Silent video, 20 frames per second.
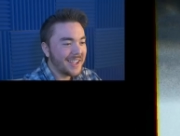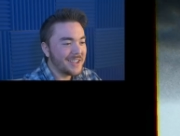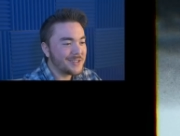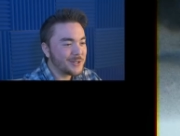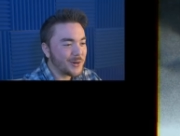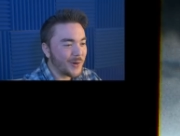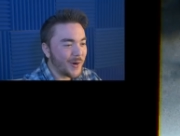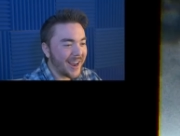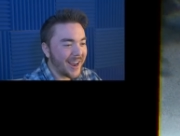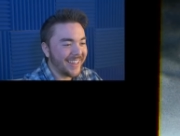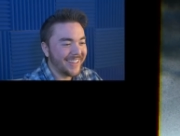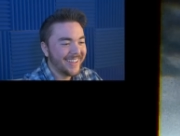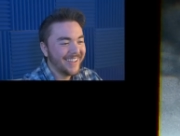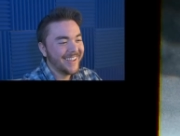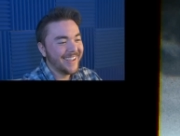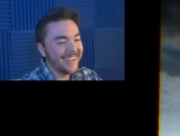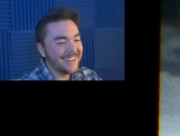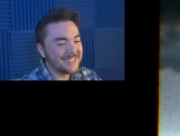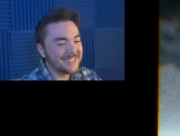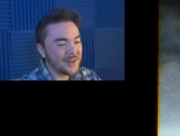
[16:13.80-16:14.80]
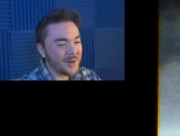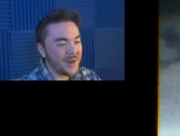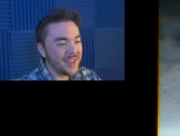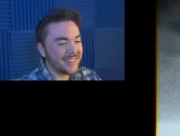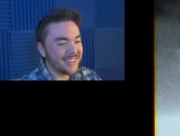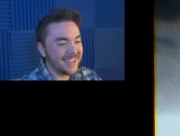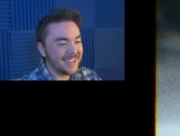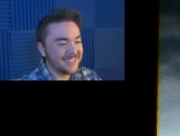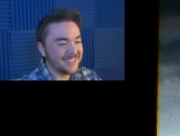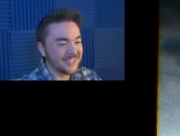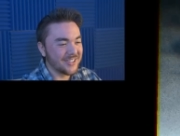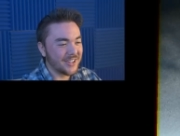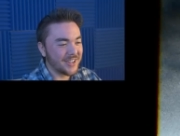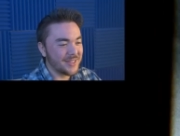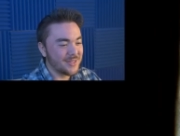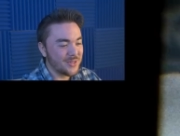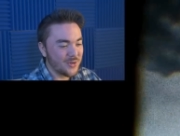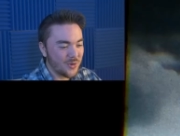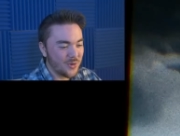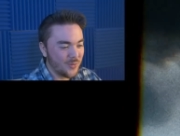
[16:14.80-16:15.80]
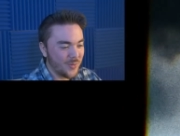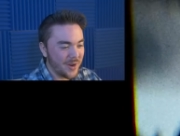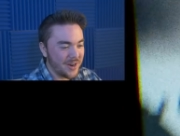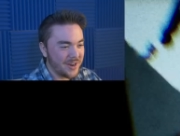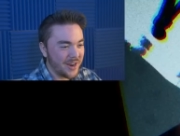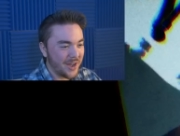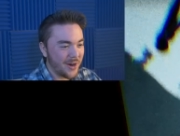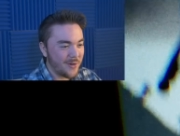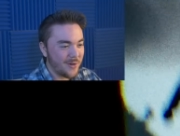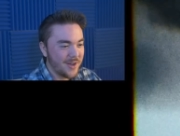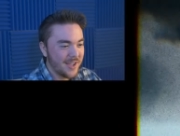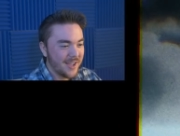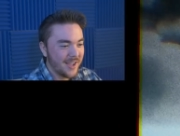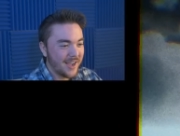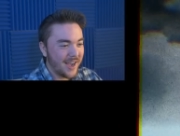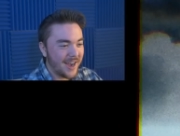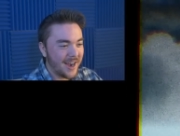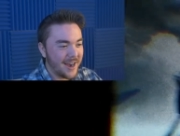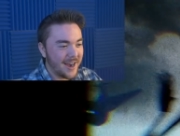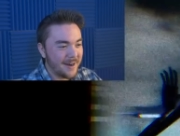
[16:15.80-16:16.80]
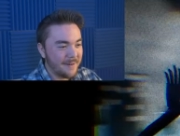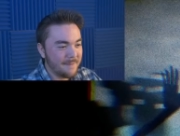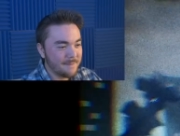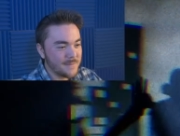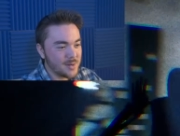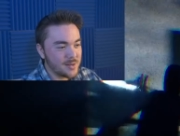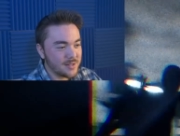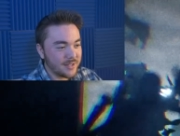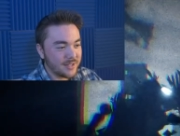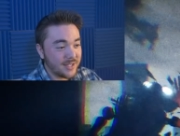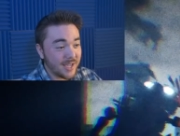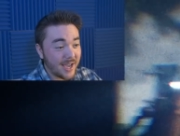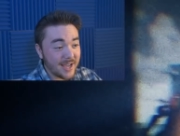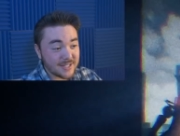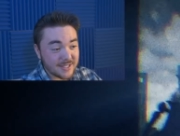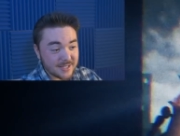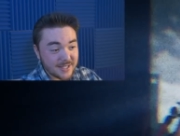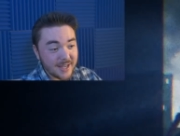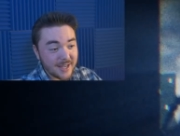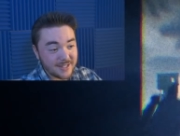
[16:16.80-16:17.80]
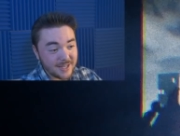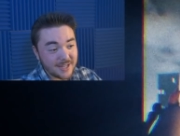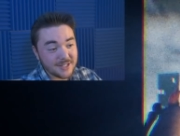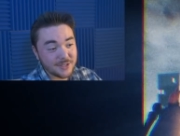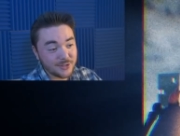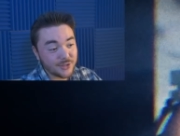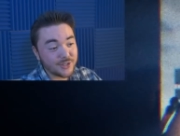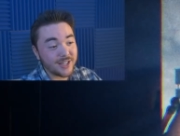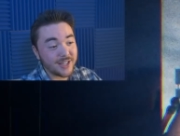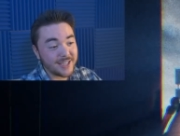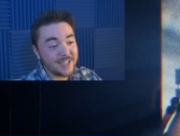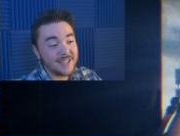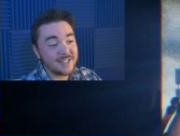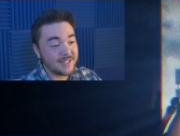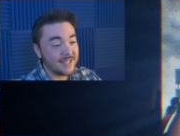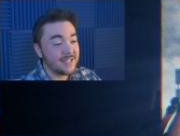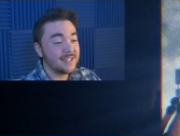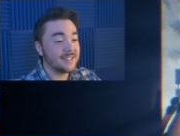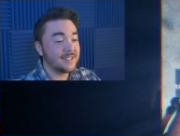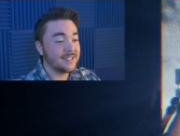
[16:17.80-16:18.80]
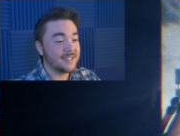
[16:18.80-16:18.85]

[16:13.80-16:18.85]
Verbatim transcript: Is there, is there anything he's looking through a window? Um, yes, it does look like he sees